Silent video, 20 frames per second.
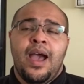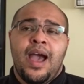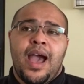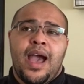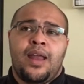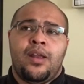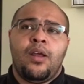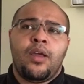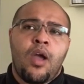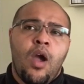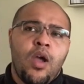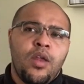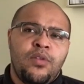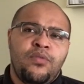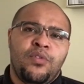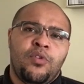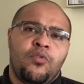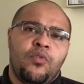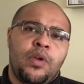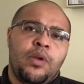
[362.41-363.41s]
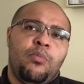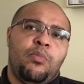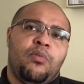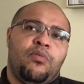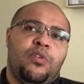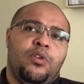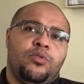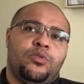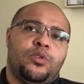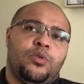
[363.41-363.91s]
And I kind of agree
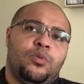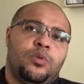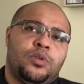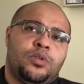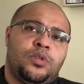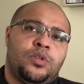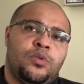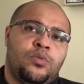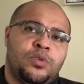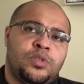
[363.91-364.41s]
with you to a, to a